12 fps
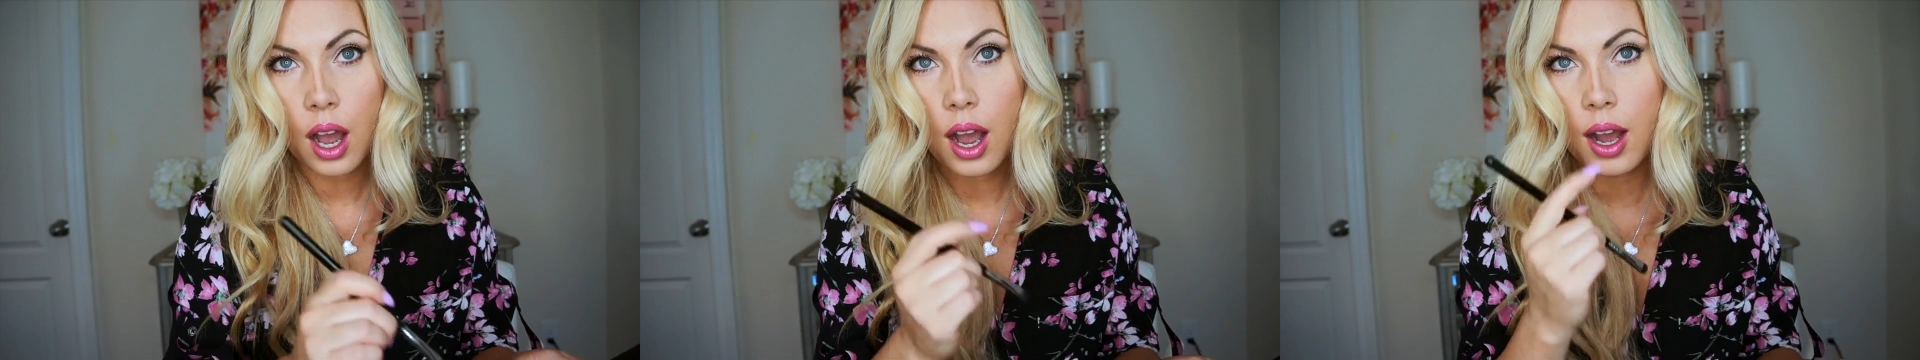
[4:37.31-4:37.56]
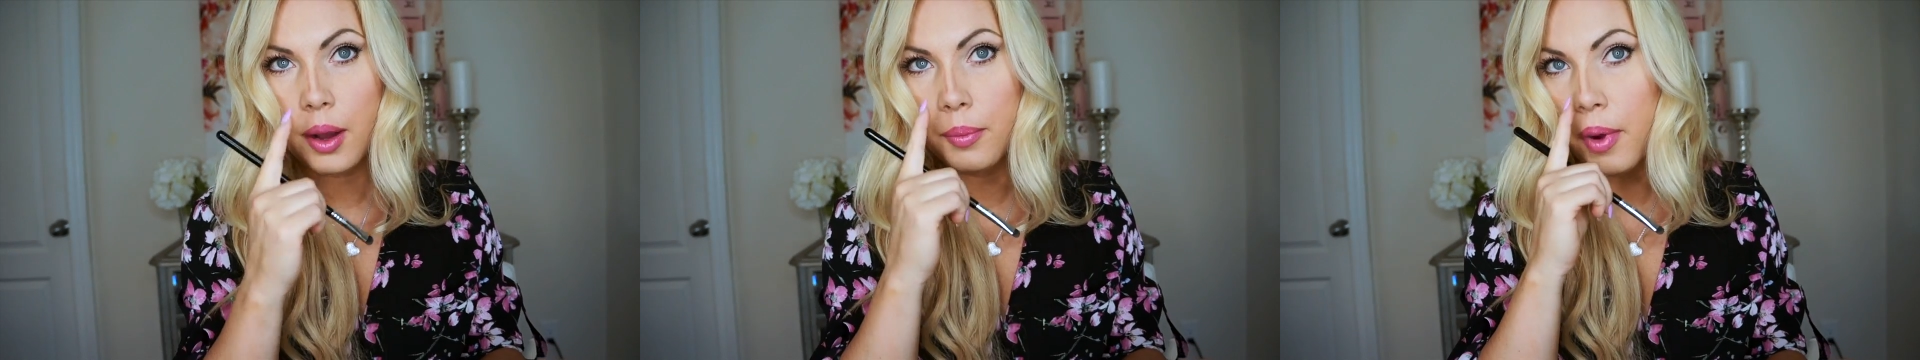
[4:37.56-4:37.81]

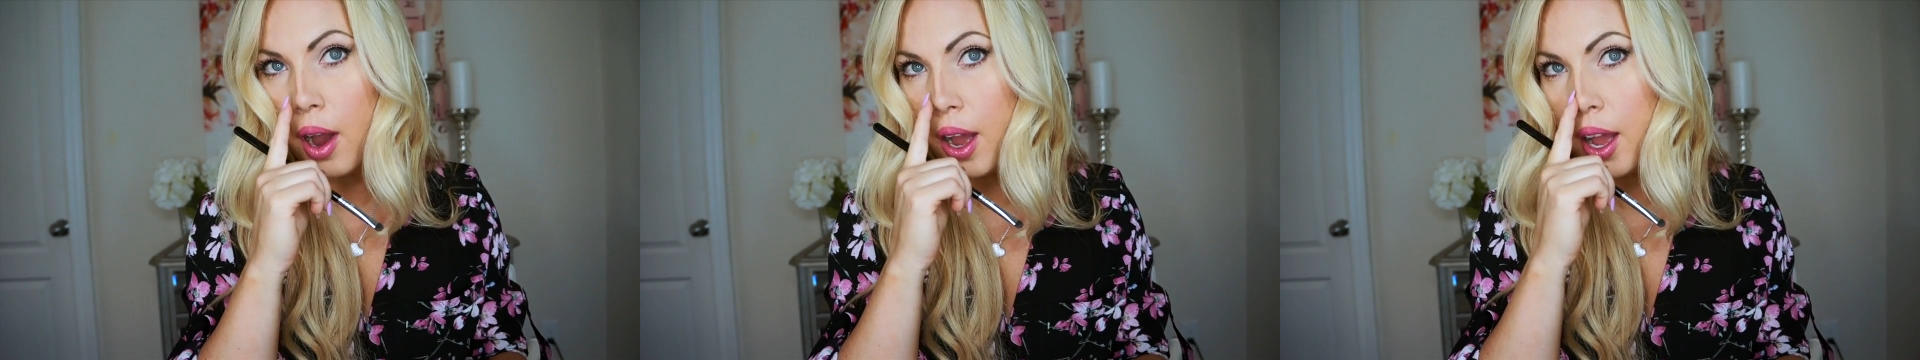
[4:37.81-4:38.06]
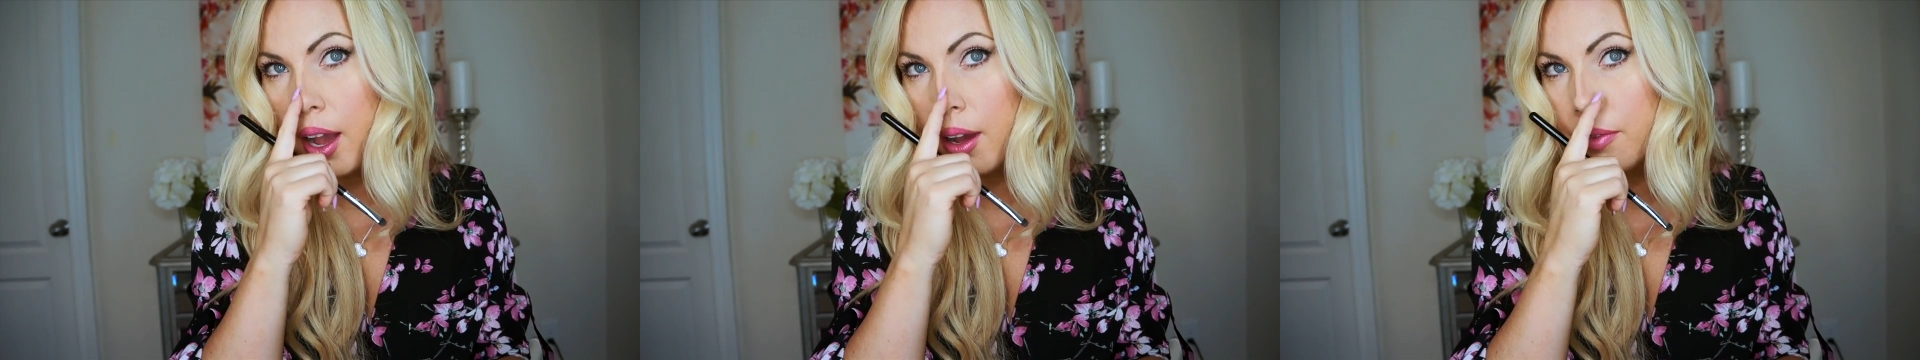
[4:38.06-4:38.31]
I
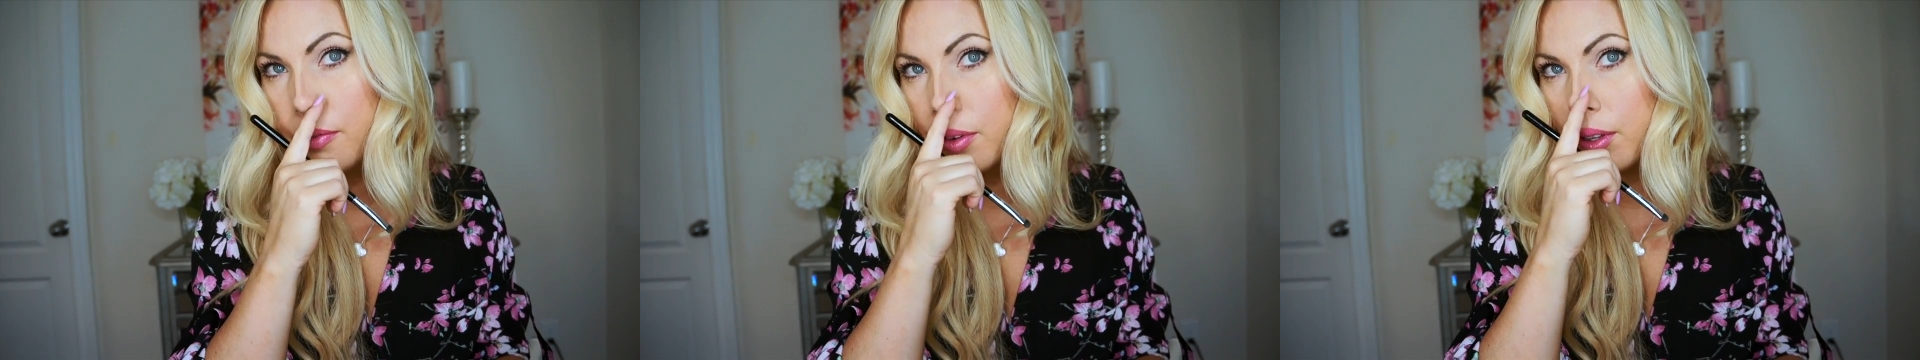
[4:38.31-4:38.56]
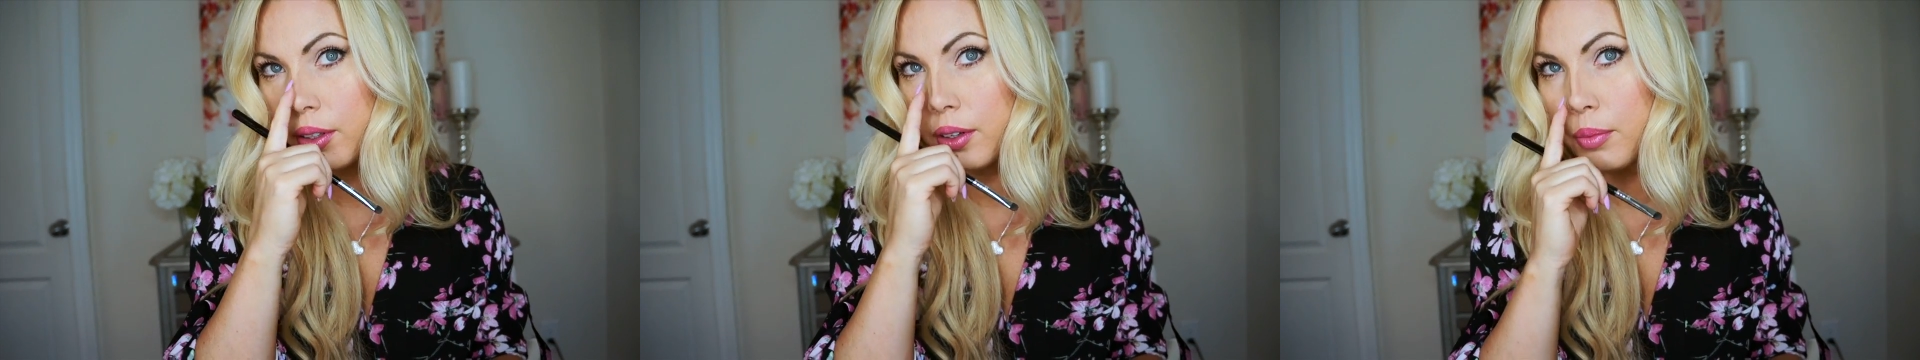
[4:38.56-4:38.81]
have
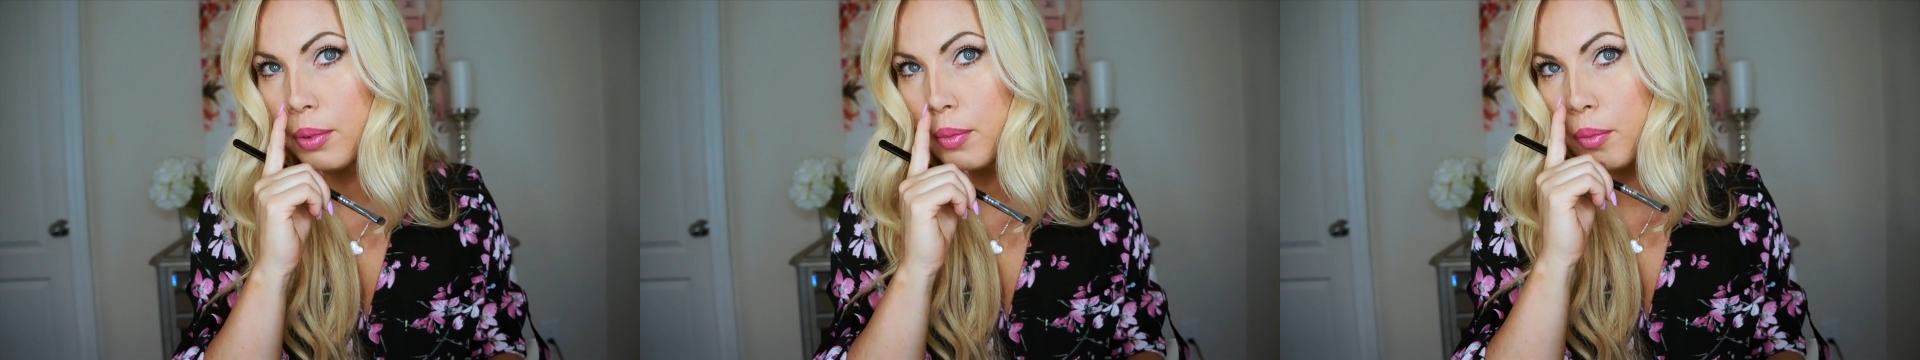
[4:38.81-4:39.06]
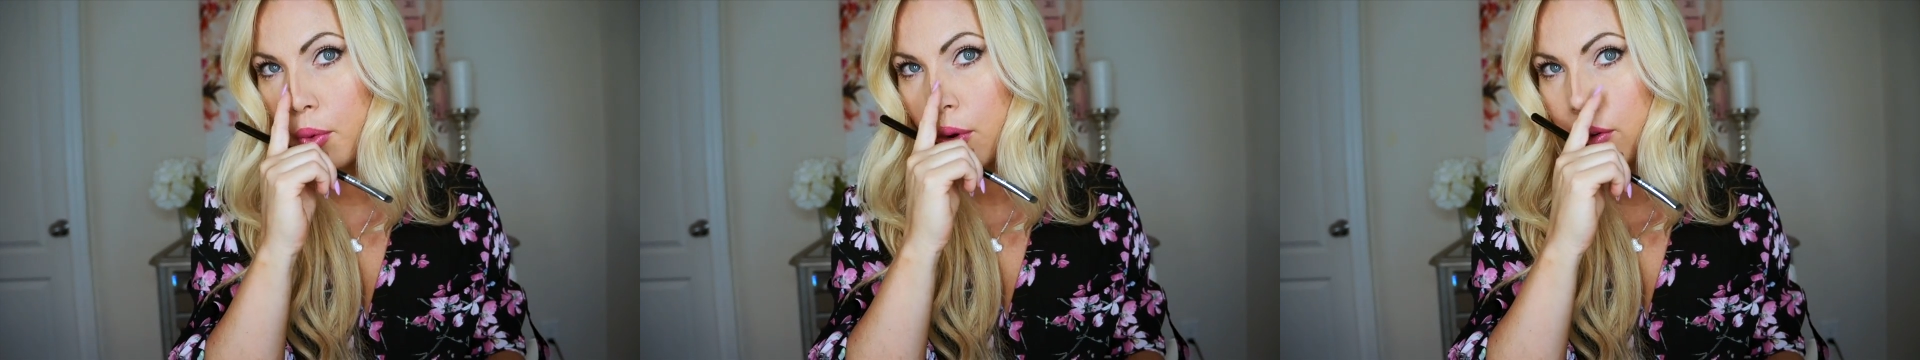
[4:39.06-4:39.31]
a little
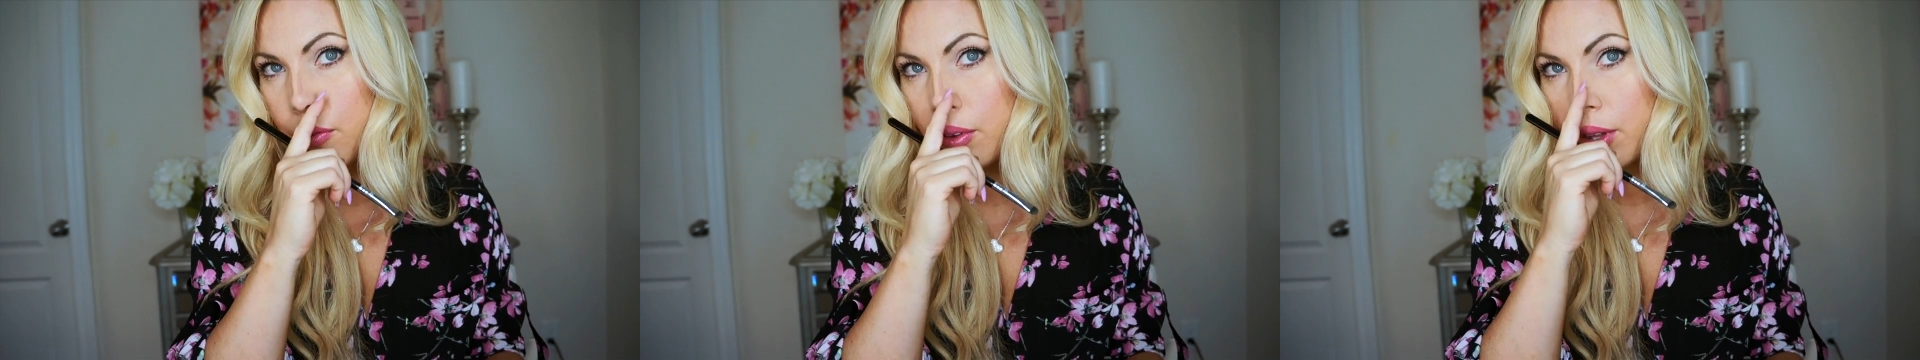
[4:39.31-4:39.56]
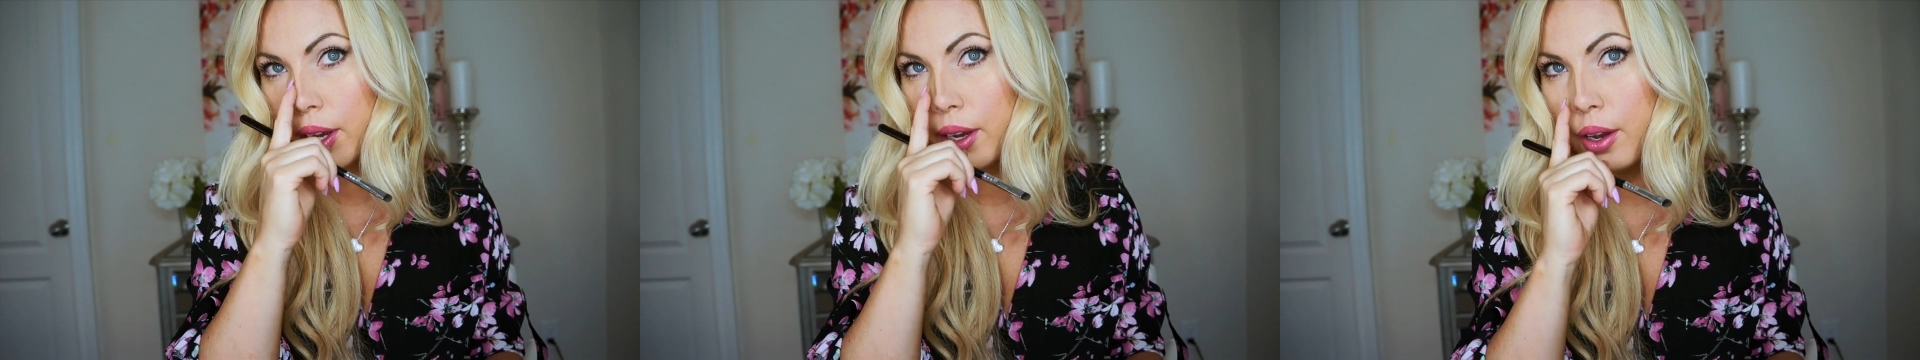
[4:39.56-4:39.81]
bit more of
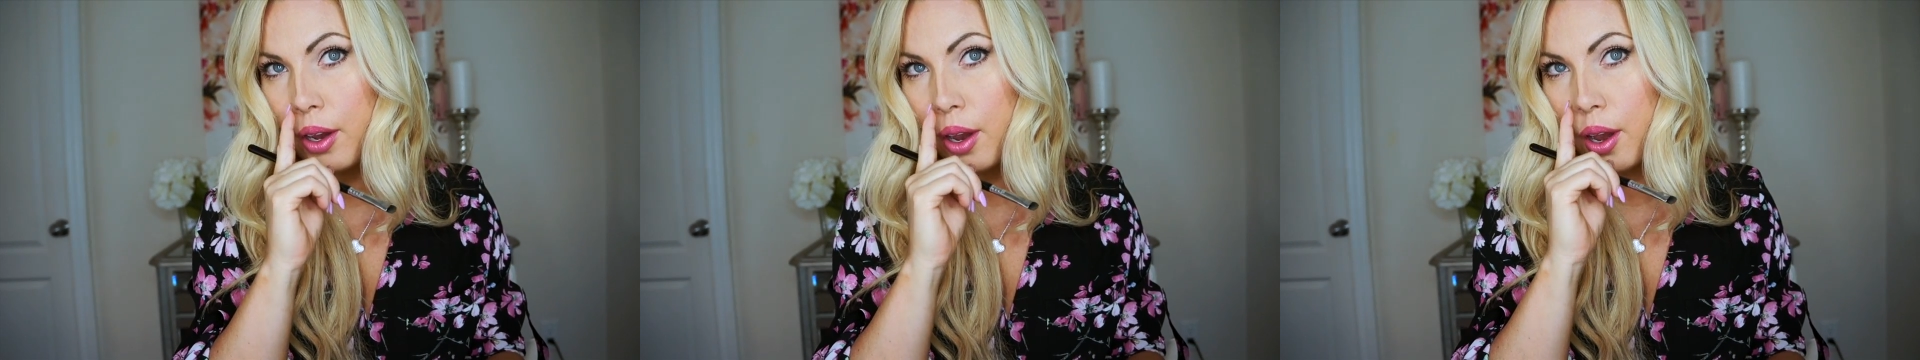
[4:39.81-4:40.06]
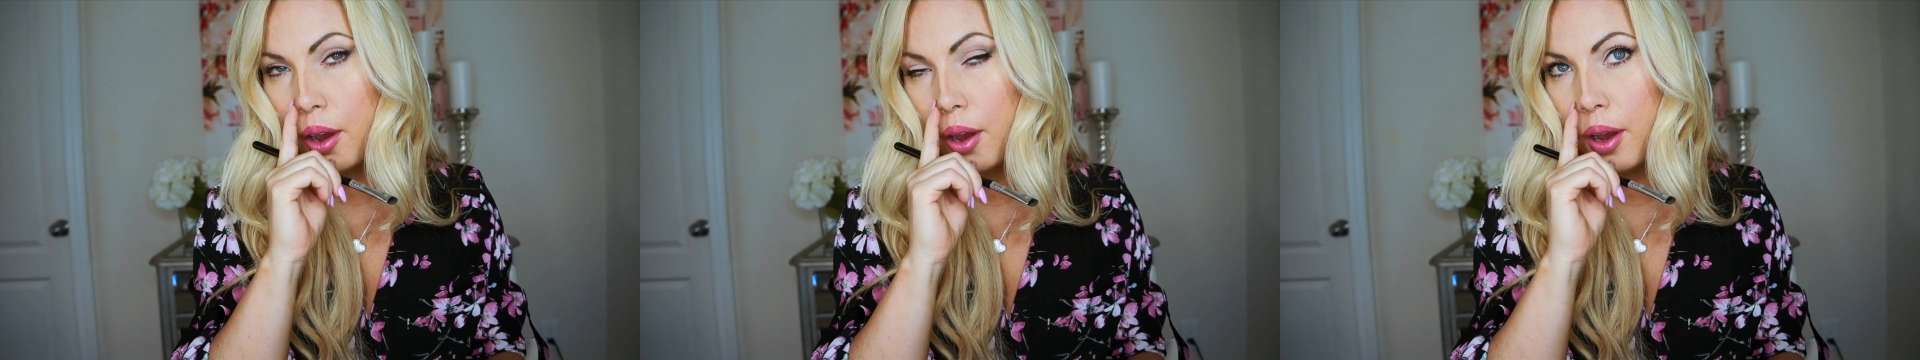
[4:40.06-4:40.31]

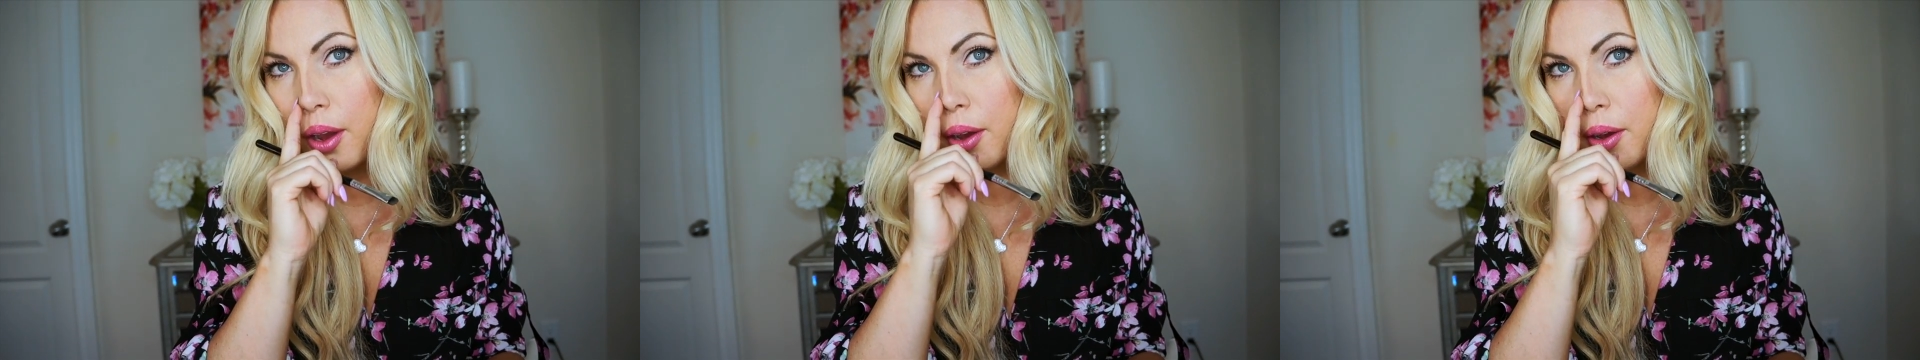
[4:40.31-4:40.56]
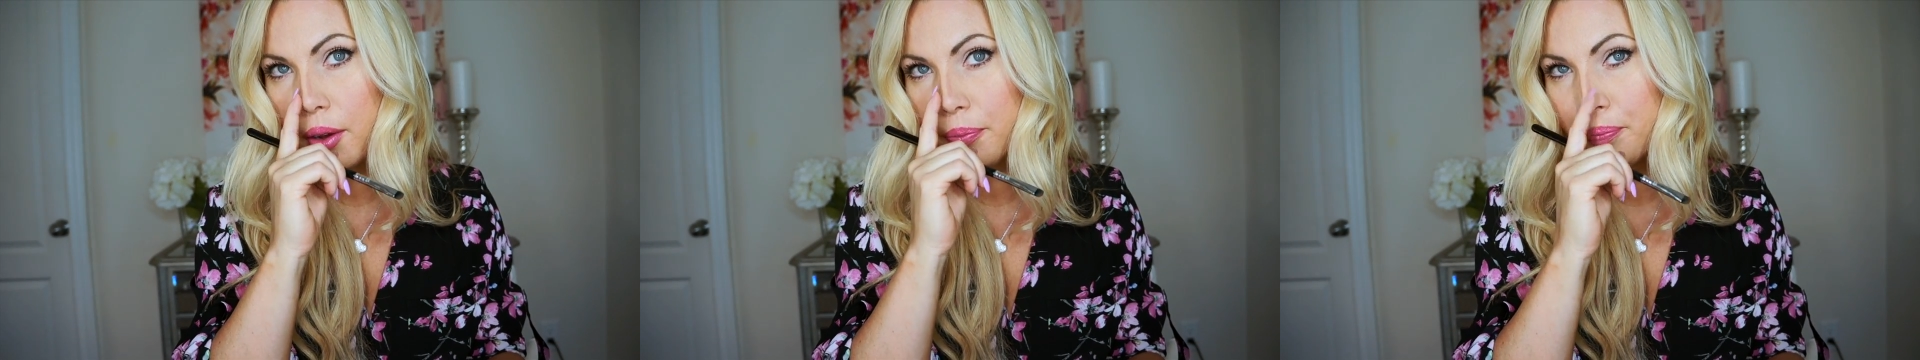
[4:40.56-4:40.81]

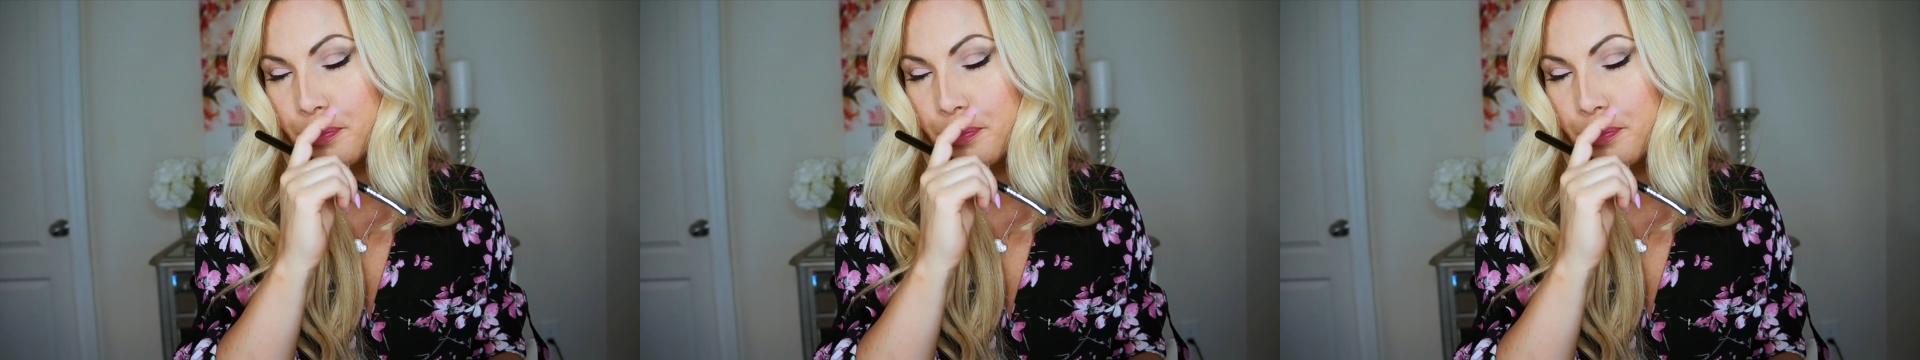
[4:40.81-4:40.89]
a